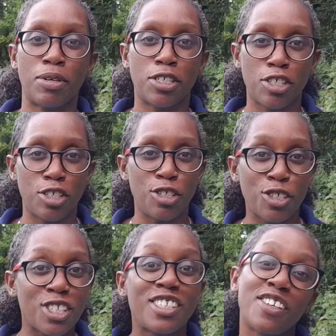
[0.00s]
which is
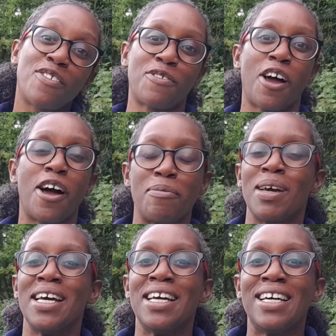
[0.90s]
just enough time
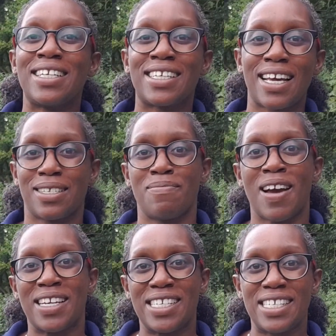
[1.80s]
to get some
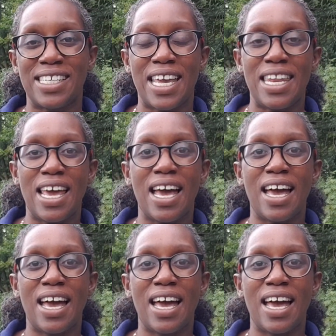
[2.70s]
radishes in.